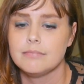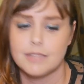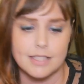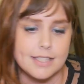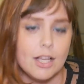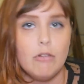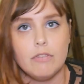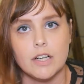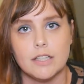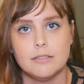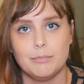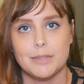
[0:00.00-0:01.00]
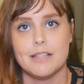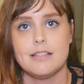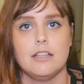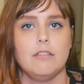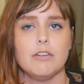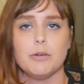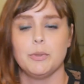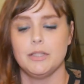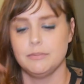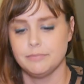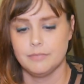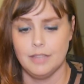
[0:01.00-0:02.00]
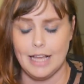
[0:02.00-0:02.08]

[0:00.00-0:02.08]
the silver, but the silver will